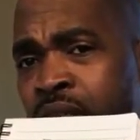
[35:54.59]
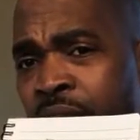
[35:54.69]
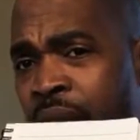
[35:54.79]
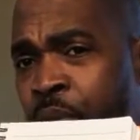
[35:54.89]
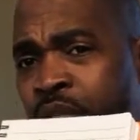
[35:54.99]

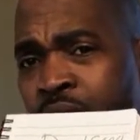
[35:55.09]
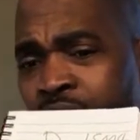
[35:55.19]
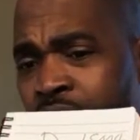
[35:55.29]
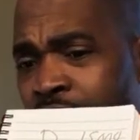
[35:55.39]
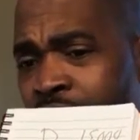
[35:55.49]
Debt
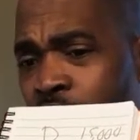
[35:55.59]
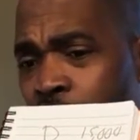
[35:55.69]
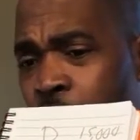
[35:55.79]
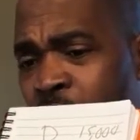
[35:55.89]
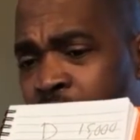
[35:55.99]
protection,
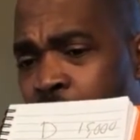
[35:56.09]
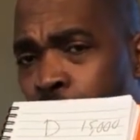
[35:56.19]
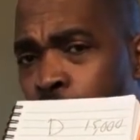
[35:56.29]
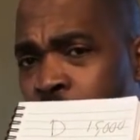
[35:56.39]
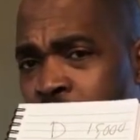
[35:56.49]
income
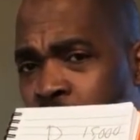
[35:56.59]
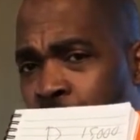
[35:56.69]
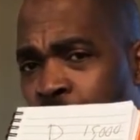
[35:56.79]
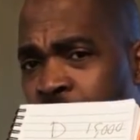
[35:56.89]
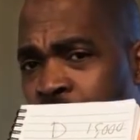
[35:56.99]
replacement, mortgage
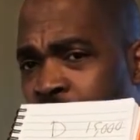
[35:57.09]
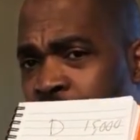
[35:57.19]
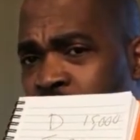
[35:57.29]
protection,